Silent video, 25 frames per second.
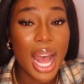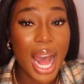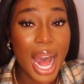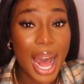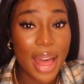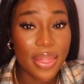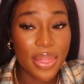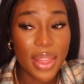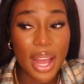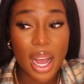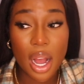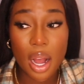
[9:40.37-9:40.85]

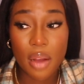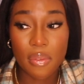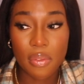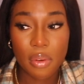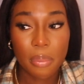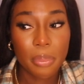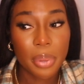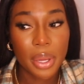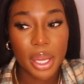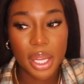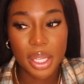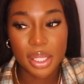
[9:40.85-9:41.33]
and that other
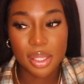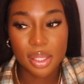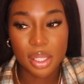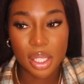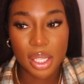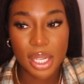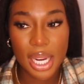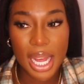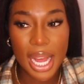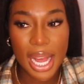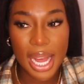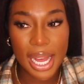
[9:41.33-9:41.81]

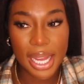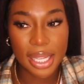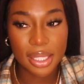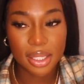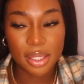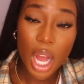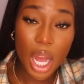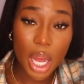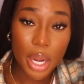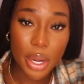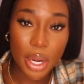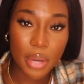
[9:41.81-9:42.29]
person
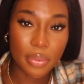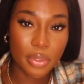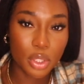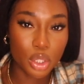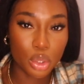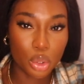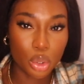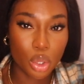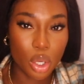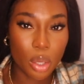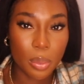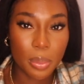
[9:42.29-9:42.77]
had
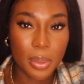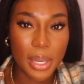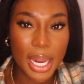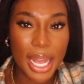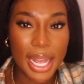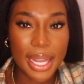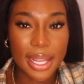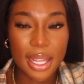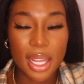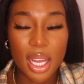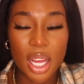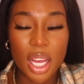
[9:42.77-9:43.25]
another job,
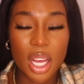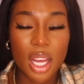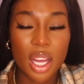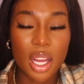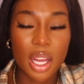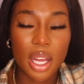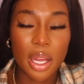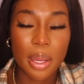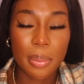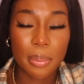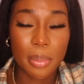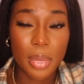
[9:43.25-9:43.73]
like
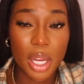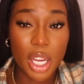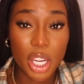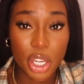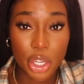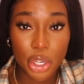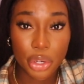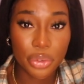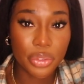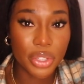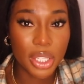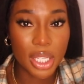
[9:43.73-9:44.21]
a
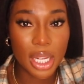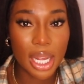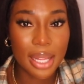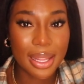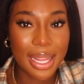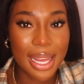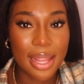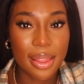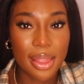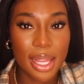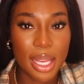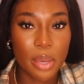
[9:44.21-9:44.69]
career
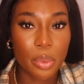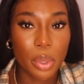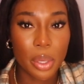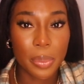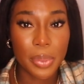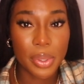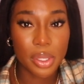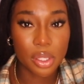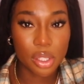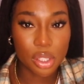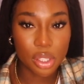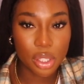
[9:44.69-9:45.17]
that they were
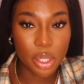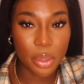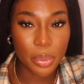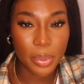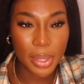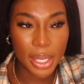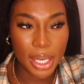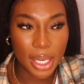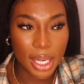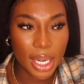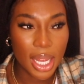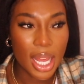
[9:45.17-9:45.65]

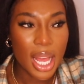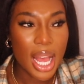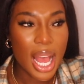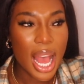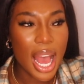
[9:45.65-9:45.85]
pursuing,